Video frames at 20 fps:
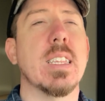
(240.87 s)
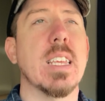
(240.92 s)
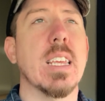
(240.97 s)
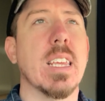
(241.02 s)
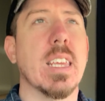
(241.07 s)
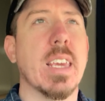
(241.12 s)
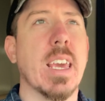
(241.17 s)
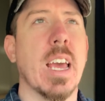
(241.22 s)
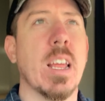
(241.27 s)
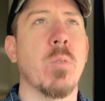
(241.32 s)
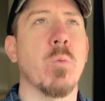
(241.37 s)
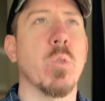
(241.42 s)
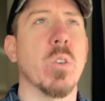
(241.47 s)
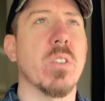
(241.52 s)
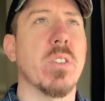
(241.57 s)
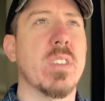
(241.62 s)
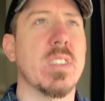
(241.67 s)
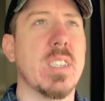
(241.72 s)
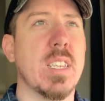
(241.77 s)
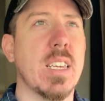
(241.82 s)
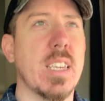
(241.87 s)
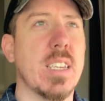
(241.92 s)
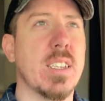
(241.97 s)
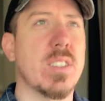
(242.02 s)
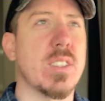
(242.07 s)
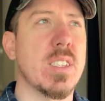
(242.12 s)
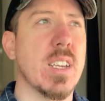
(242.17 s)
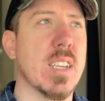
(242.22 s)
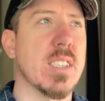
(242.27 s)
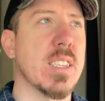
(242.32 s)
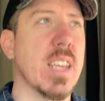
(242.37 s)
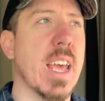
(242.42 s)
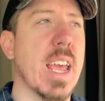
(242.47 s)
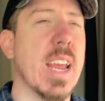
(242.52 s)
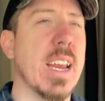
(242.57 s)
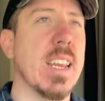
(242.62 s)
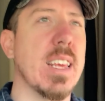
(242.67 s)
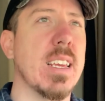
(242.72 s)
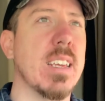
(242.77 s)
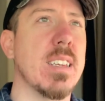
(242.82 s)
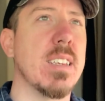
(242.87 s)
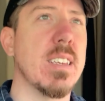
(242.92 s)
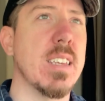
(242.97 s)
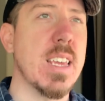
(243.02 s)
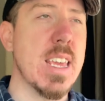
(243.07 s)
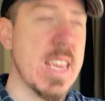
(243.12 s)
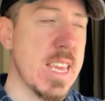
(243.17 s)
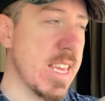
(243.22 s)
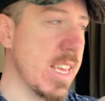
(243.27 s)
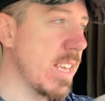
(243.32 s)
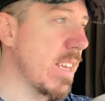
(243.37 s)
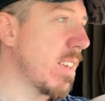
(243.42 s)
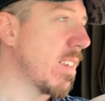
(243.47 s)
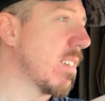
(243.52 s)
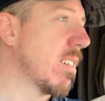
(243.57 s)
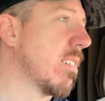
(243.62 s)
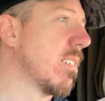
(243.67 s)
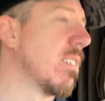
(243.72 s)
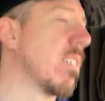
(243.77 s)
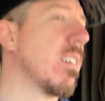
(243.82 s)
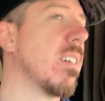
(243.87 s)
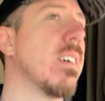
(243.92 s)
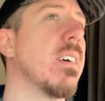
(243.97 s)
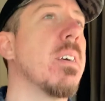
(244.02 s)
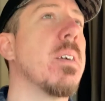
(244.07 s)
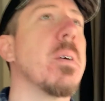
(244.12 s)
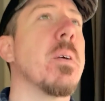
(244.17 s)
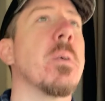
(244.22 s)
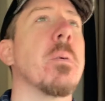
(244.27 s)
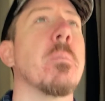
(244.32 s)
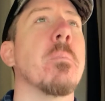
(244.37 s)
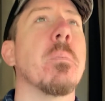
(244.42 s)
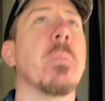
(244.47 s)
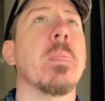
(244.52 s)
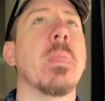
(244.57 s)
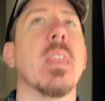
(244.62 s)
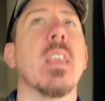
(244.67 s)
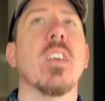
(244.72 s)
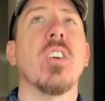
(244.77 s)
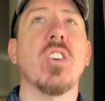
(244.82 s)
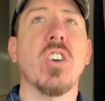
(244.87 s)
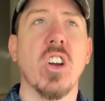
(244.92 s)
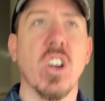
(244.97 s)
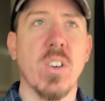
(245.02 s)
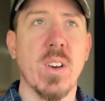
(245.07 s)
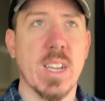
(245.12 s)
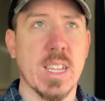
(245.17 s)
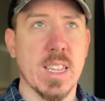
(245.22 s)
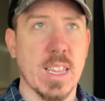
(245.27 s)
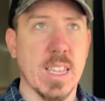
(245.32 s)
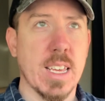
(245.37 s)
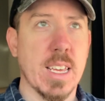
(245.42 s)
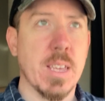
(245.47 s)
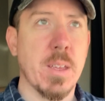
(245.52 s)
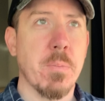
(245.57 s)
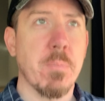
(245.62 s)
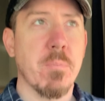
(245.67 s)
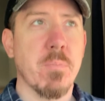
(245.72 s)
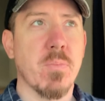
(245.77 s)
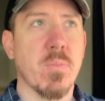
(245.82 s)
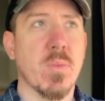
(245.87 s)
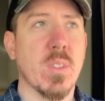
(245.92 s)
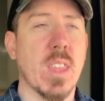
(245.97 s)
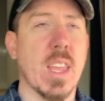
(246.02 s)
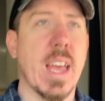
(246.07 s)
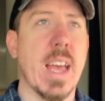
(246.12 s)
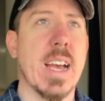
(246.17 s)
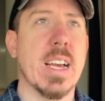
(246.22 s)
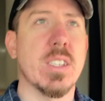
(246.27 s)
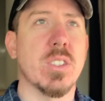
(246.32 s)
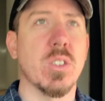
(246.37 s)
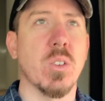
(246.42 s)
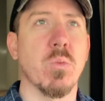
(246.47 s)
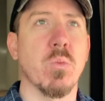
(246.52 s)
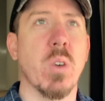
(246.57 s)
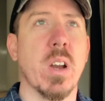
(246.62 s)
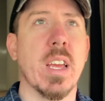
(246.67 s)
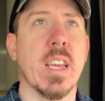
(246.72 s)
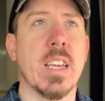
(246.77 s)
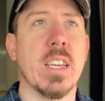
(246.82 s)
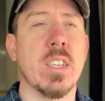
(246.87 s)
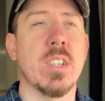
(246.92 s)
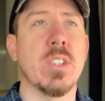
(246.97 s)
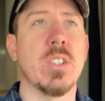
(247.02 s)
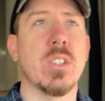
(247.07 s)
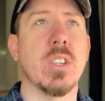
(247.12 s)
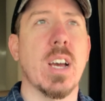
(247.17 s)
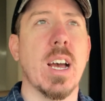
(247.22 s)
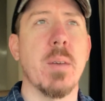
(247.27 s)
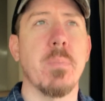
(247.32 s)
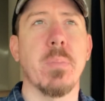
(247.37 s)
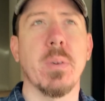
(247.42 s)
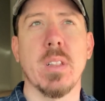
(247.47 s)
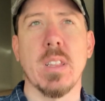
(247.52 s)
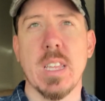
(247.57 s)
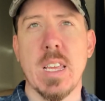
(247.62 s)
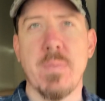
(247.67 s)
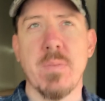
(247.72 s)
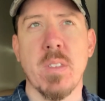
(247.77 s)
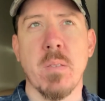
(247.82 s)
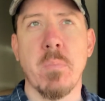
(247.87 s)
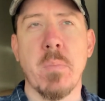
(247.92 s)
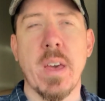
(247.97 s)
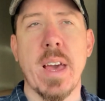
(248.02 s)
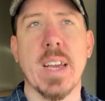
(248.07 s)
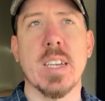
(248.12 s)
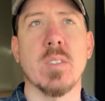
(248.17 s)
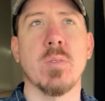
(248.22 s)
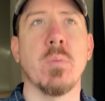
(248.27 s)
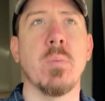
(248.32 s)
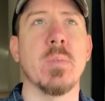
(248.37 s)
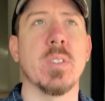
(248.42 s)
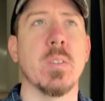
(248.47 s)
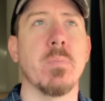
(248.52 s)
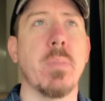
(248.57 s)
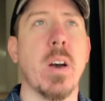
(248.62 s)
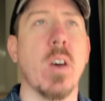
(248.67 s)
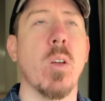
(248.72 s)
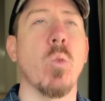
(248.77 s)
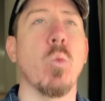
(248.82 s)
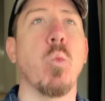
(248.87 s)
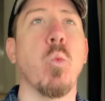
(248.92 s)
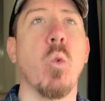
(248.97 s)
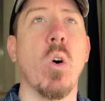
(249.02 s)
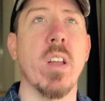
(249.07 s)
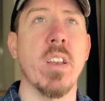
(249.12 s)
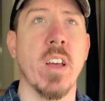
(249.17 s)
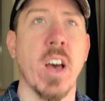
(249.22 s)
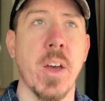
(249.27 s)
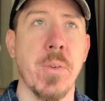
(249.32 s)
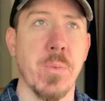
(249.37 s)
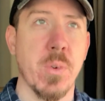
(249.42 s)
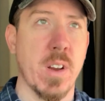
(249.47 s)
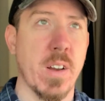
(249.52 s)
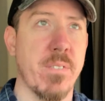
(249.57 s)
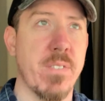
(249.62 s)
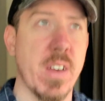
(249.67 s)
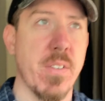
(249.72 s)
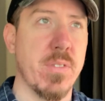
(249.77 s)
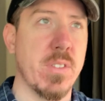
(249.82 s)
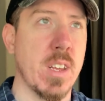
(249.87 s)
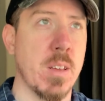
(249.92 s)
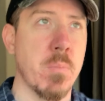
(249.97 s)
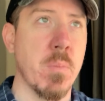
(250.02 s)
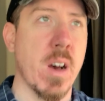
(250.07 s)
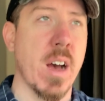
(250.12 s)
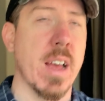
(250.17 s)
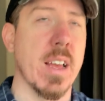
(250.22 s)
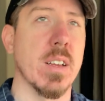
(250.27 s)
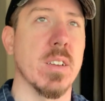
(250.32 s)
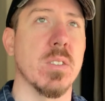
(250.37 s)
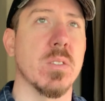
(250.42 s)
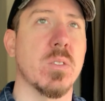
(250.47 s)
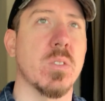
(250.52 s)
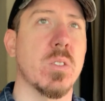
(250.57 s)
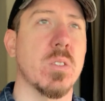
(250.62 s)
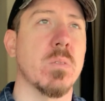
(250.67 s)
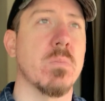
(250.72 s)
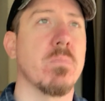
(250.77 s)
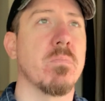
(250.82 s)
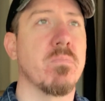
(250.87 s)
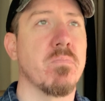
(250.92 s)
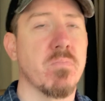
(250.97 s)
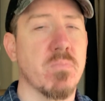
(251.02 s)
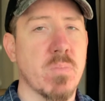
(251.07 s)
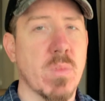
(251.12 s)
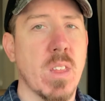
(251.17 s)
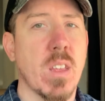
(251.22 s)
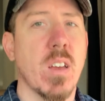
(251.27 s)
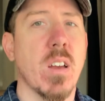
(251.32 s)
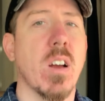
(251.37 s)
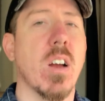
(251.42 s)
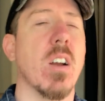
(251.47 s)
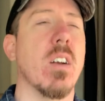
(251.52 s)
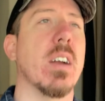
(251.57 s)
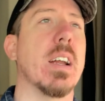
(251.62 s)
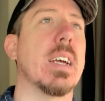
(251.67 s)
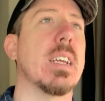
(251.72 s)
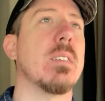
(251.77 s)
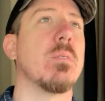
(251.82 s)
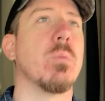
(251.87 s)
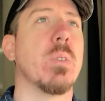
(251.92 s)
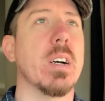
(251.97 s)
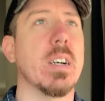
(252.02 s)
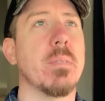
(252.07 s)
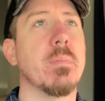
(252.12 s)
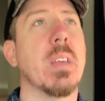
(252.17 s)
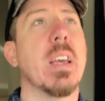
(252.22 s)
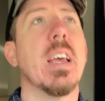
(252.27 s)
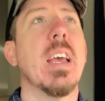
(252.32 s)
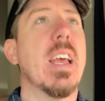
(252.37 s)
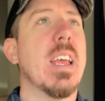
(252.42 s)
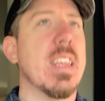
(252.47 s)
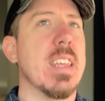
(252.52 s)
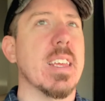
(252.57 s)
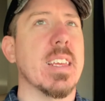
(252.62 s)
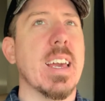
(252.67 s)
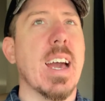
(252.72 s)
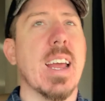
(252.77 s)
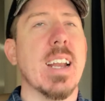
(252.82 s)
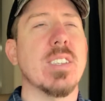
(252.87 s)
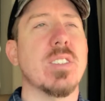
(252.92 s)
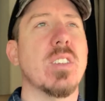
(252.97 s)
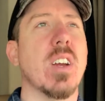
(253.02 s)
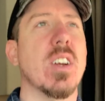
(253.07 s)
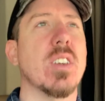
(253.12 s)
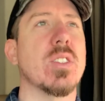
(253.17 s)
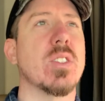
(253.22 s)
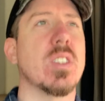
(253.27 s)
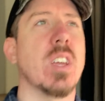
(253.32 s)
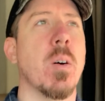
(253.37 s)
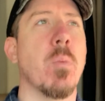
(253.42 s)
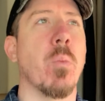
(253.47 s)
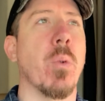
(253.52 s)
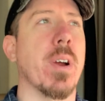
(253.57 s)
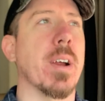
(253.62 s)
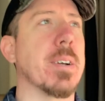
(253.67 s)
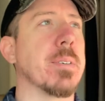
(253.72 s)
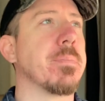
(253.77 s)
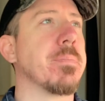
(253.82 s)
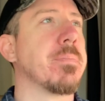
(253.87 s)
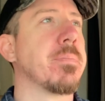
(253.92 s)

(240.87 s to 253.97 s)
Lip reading: the Kenworth T680E currently has a range, I believe the maximum is about 150 miles. Alright, well, you gotta start somewhere.